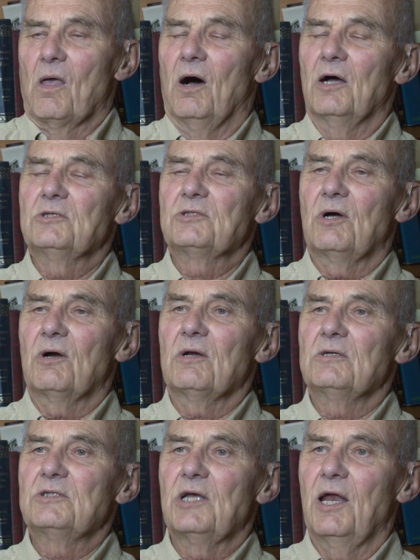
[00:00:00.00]
I
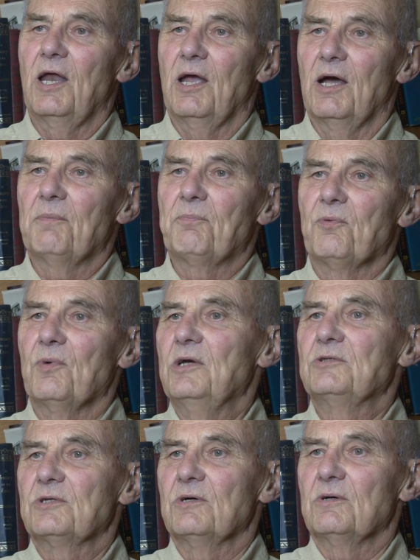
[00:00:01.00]
started setting up
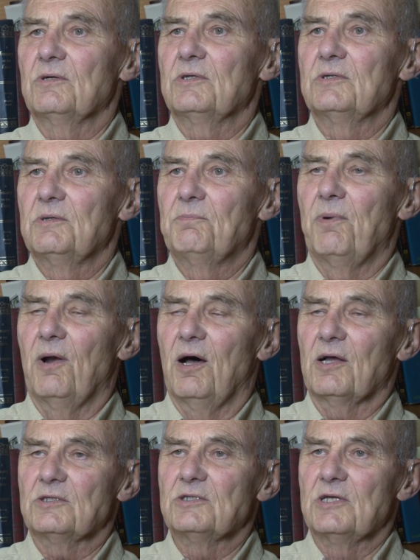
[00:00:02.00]
research
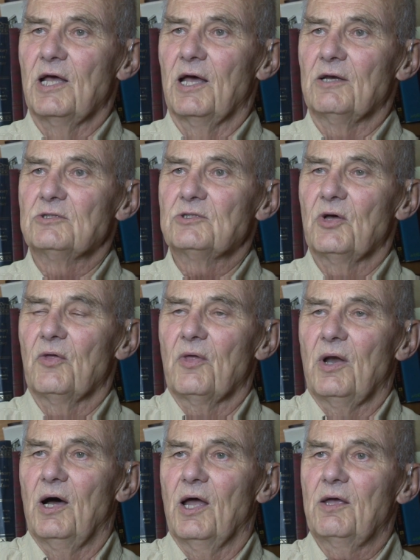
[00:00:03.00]
plots then so
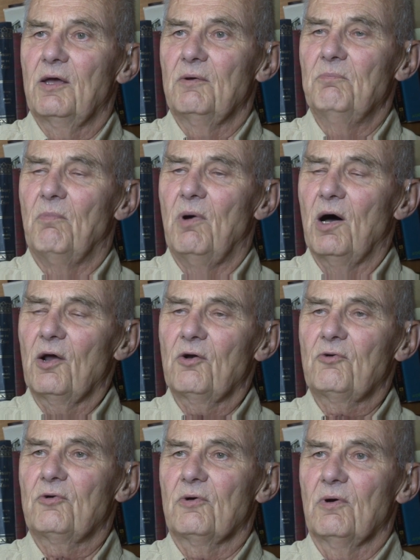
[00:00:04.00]
that I could
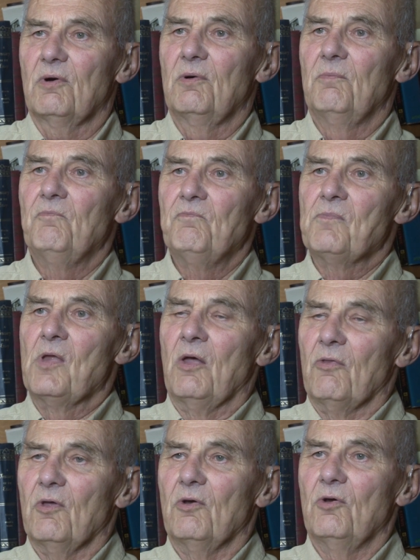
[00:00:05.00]
monitor
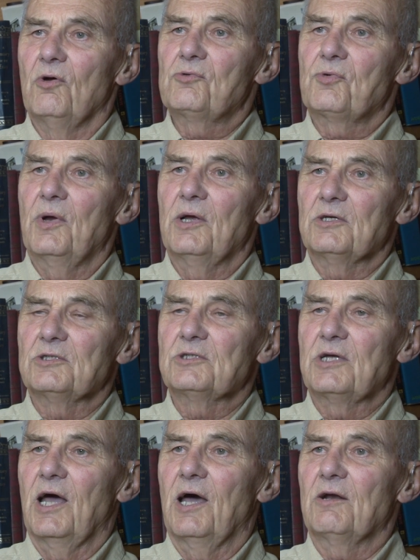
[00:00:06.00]
the nutrient
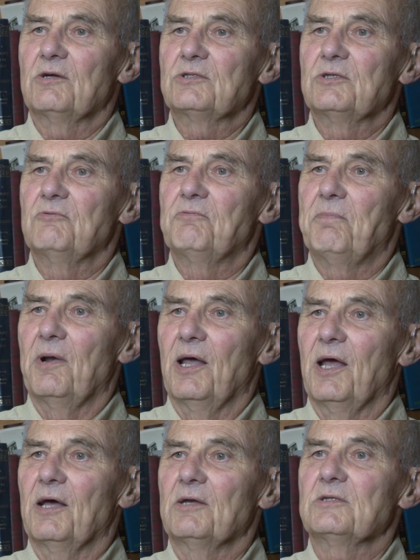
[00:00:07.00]
status of
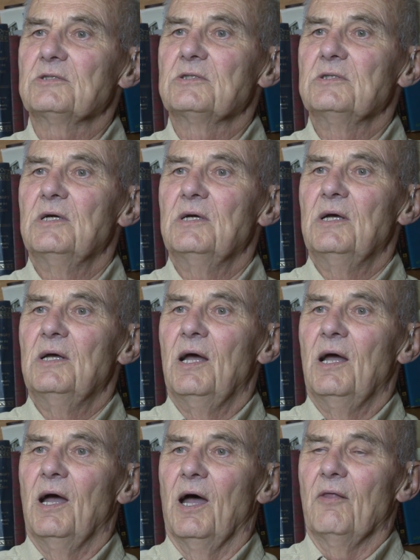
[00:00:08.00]
plants.
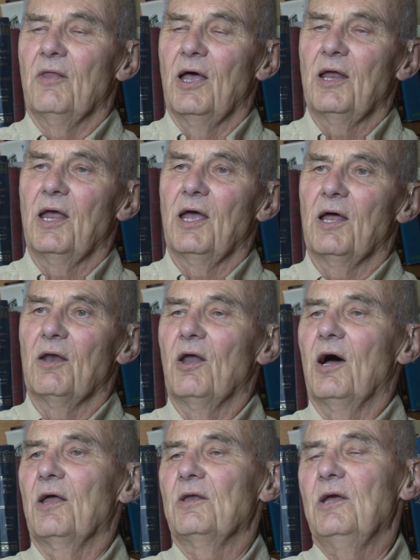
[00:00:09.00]
And then in
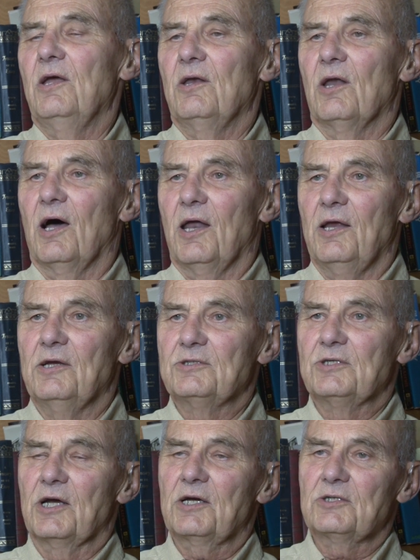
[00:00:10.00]

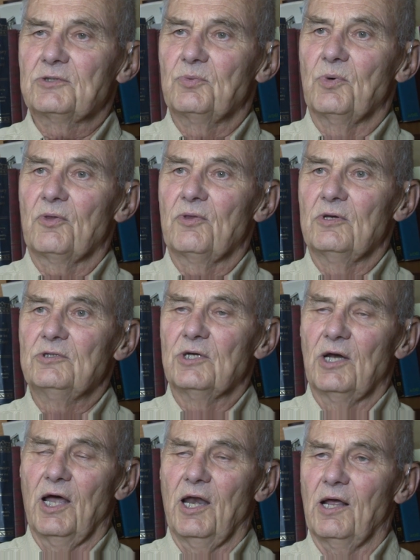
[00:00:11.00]
1996, with the
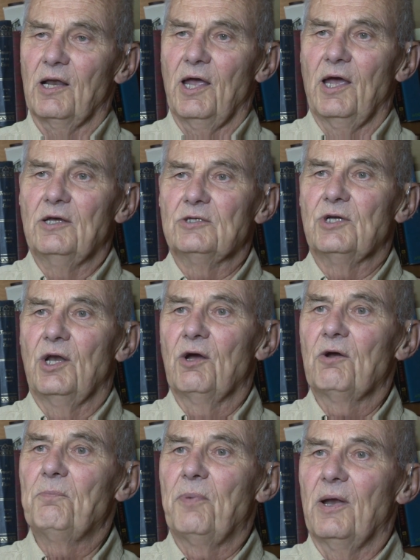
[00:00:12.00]
genetically
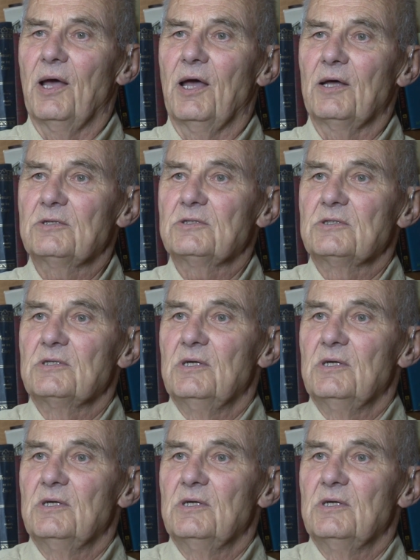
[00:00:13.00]
engineered plants,